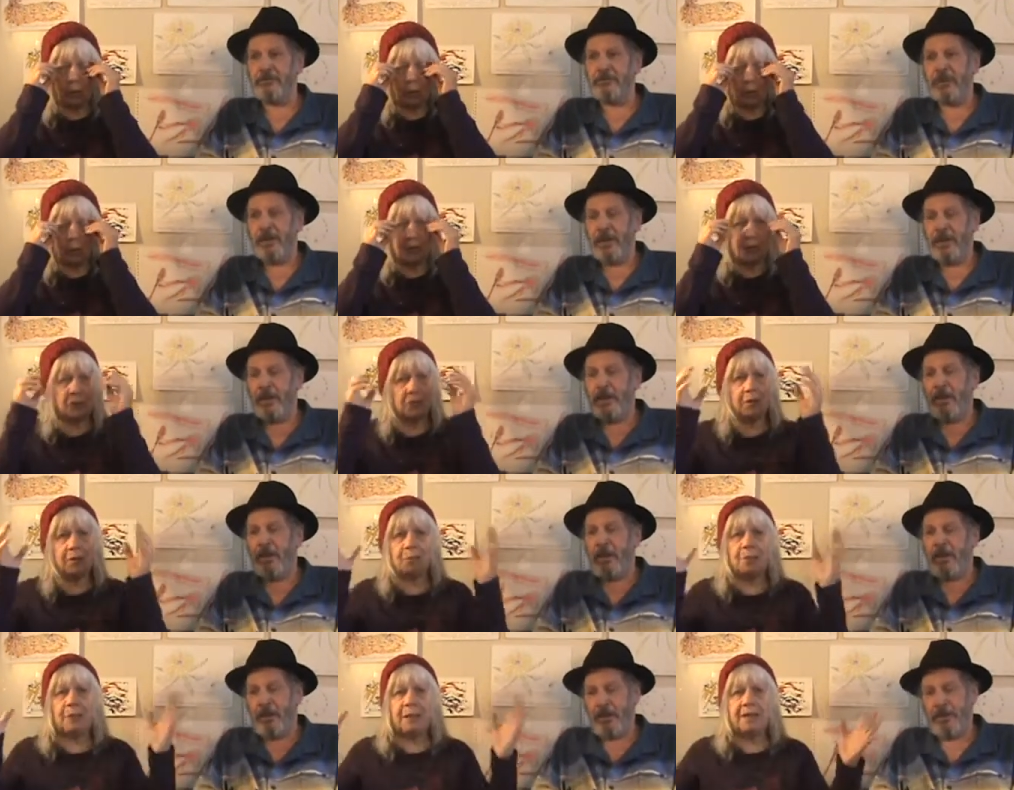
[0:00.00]
Speaker 1: it, there's
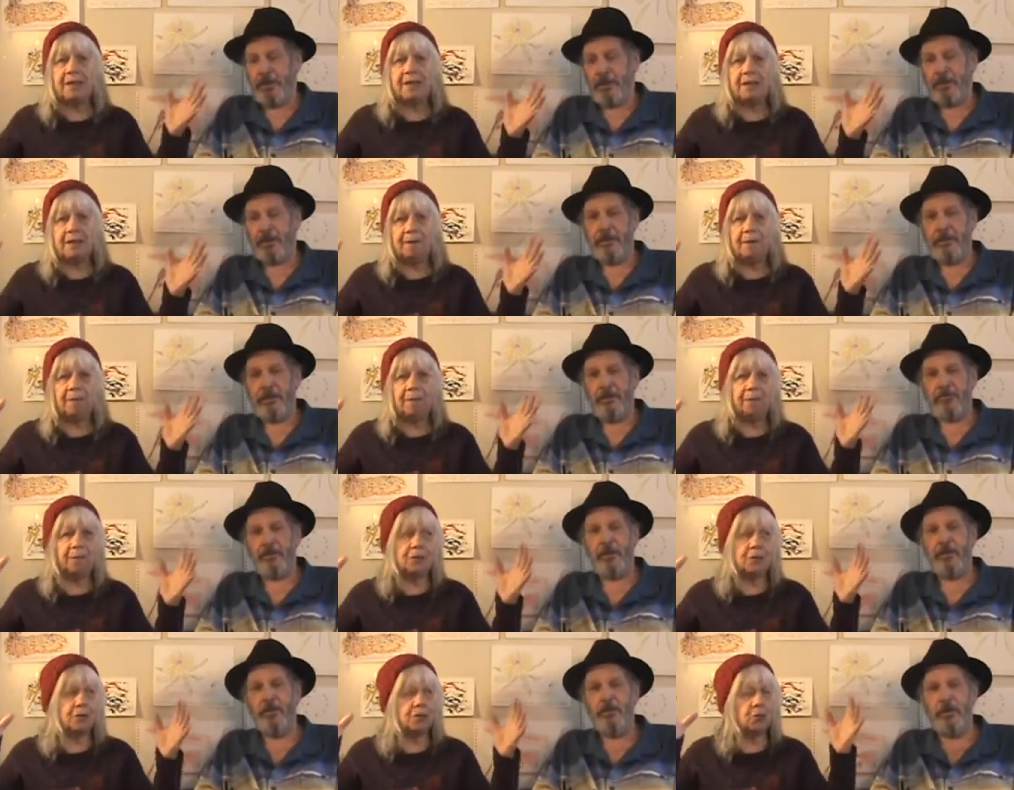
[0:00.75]
a big
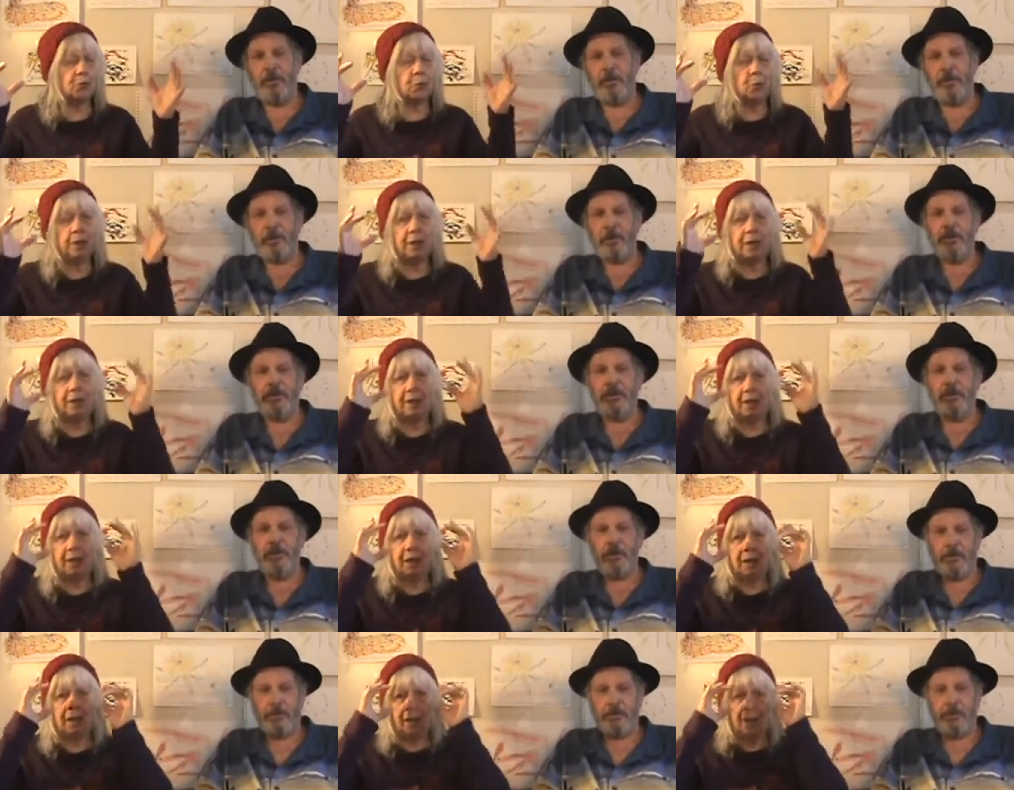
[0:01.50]
difference
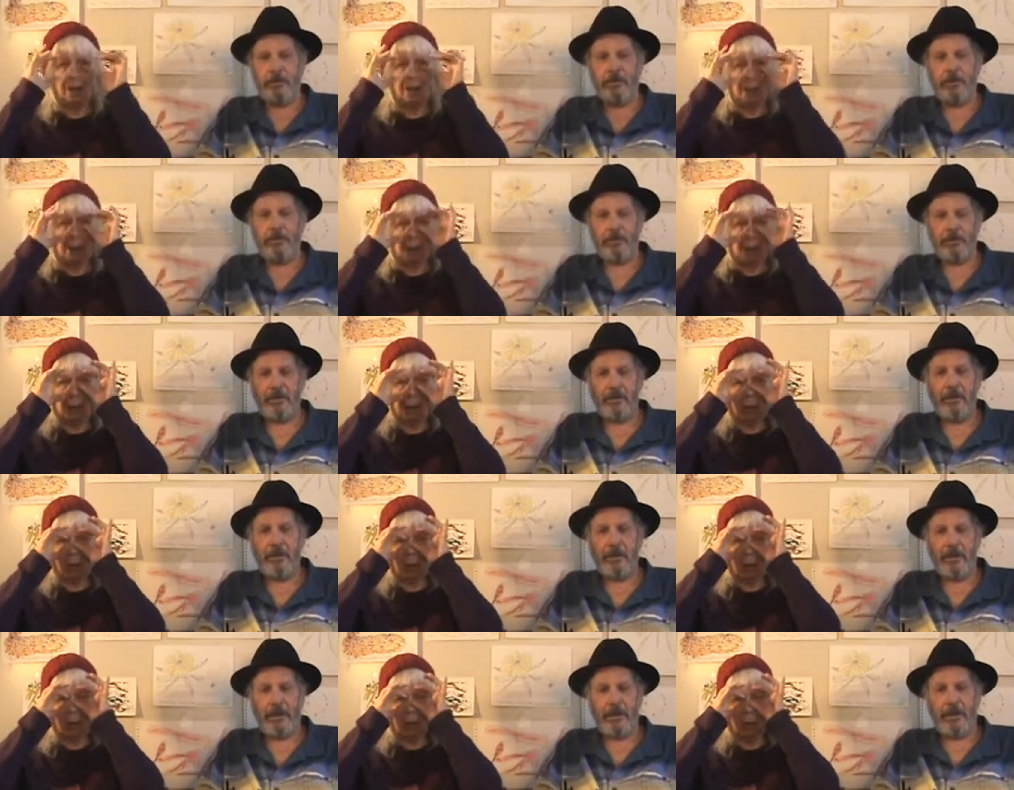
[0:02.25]
when
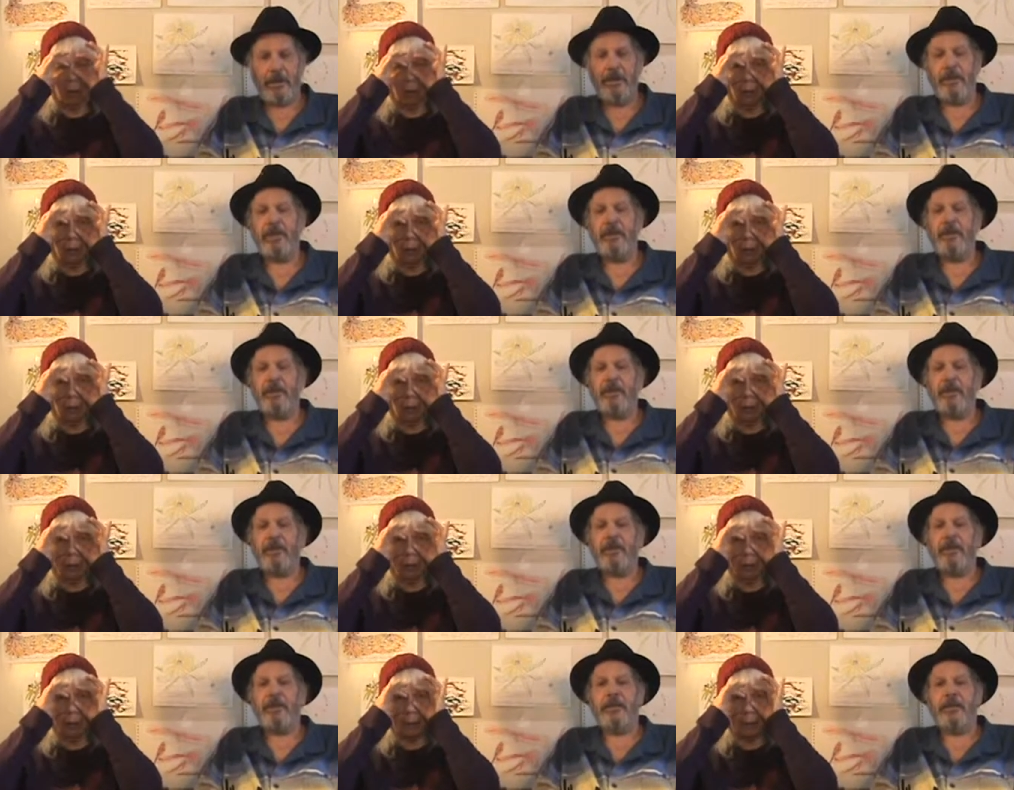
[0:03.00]
the
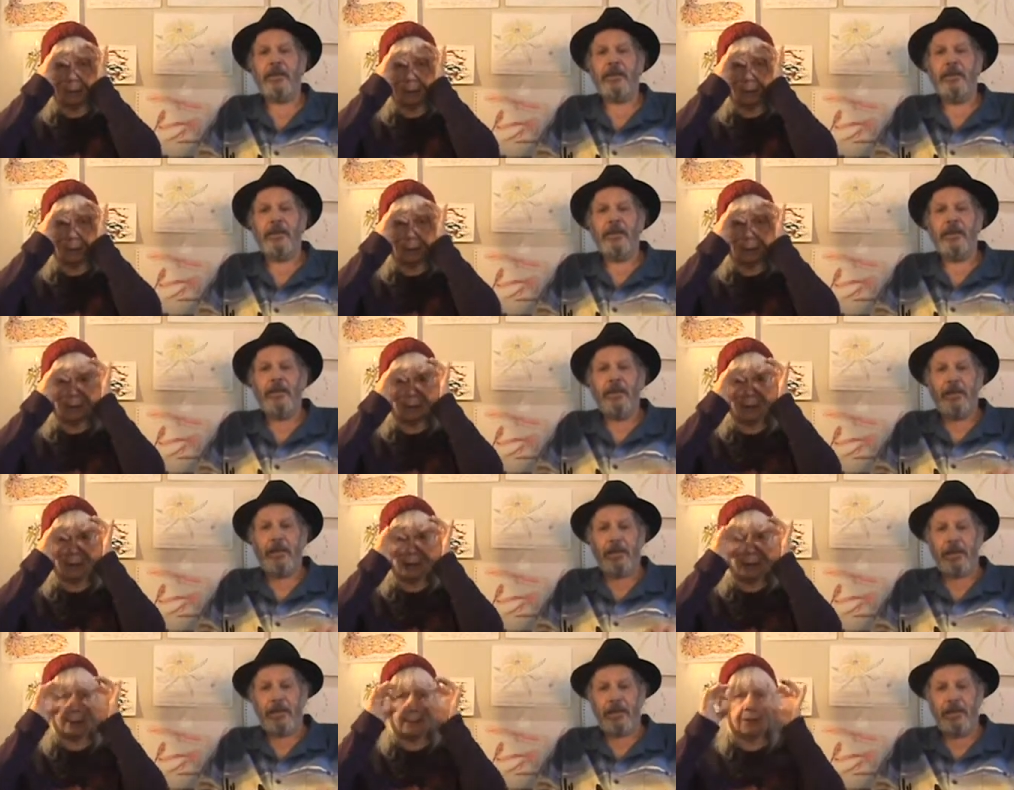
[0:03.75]
old get to where
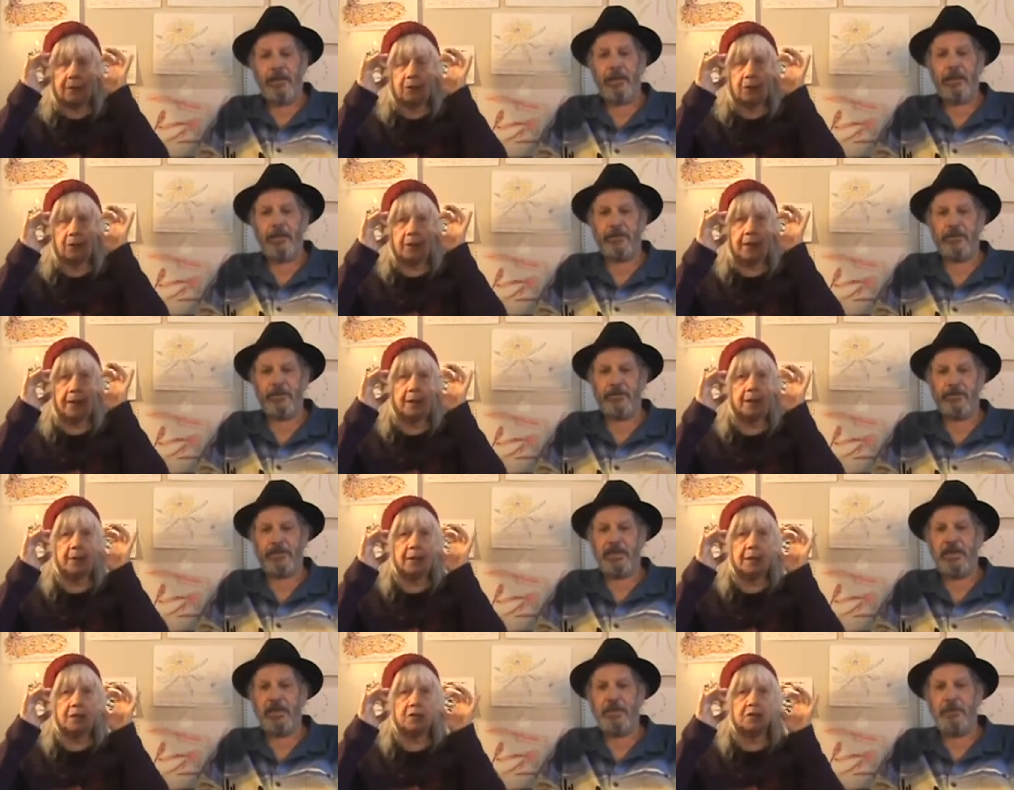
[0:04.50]
they get their
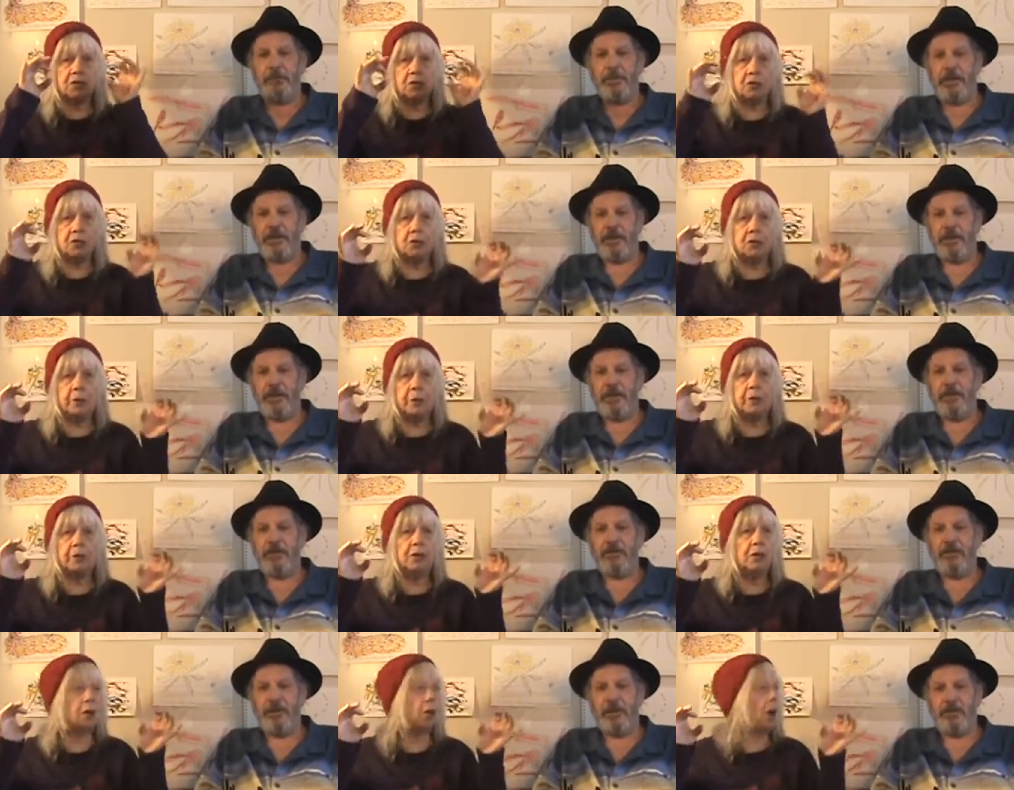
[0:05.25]
cataract
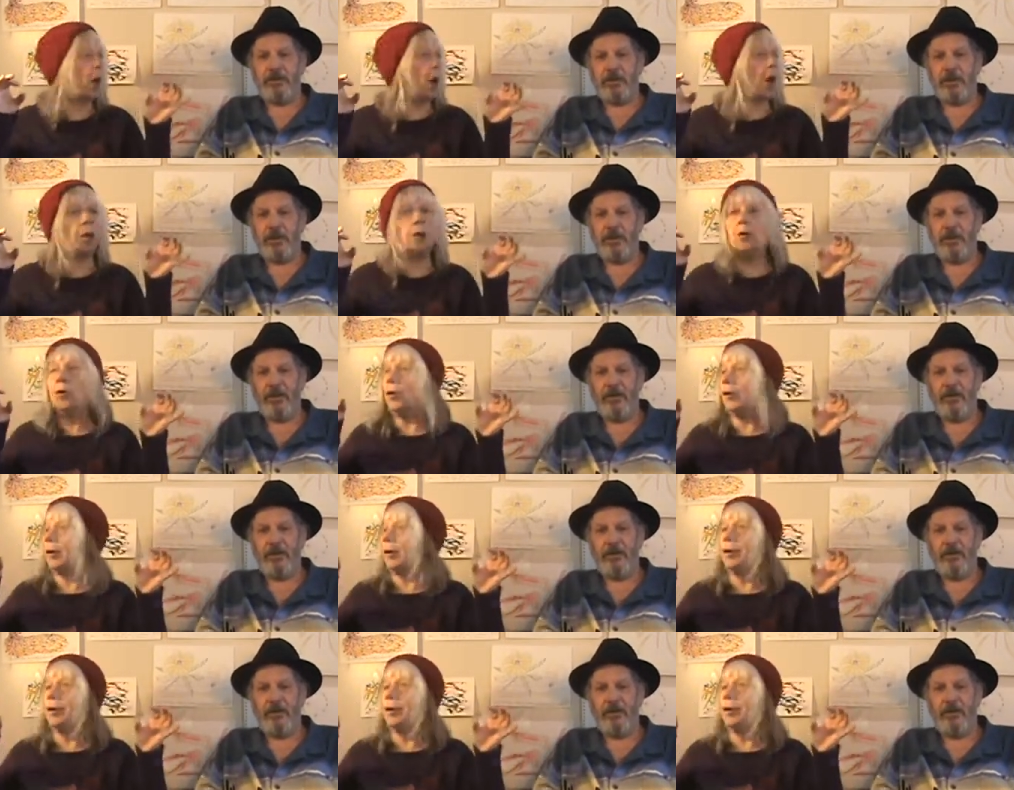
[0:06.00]
surgery and they're all oh.